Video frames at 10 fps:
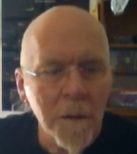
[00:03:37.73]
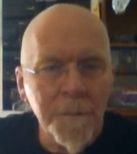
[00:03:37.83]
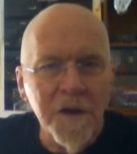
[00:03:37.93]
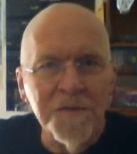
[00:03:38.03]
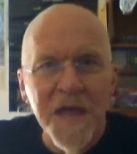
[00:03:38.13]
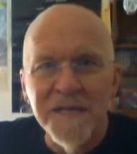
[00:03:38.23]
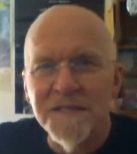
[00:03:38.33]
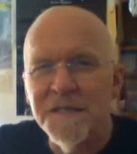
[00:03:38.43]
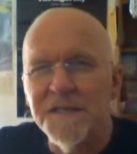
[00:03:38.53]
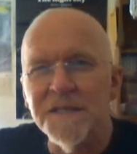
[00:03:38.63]
But that
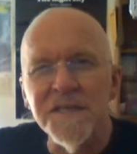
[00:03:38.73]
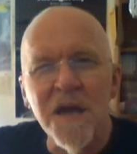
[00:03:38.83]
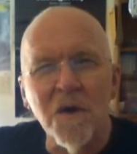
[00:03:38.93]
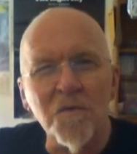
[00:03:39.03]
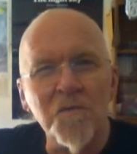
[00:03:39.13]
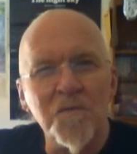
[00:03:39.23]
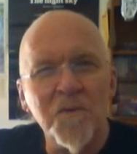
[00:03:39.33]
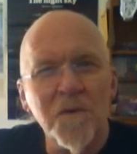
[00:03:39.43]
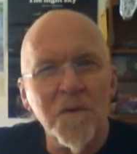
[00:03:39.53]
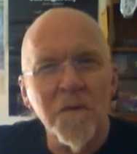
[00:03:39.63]
in
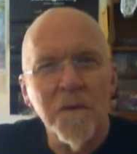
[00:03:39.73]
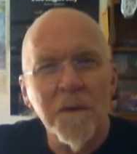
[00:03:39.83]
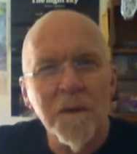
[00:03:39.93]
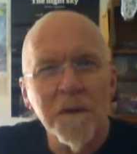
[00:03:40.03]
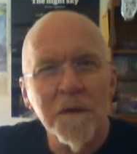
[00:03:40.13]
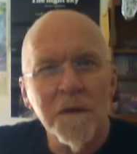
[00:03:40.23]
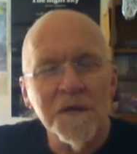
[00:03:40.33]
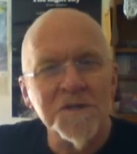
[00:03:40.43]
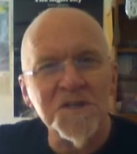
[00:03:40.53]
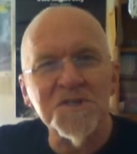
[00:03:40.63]
itself
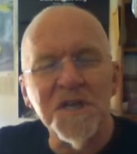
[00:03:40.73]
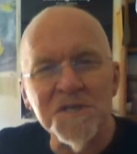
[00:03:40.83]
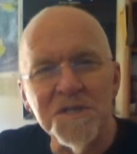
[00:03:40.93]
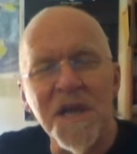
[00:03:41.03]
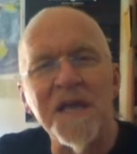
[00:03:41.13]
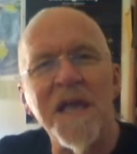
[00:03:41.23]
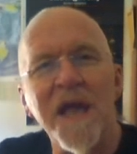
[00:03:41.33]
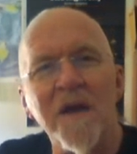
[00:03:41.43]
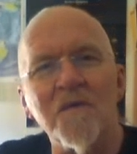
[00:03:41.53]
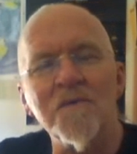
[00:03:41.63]
just doesn't
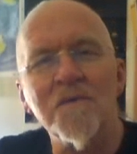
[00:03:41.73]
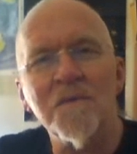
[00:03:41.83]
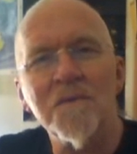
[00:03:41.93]
account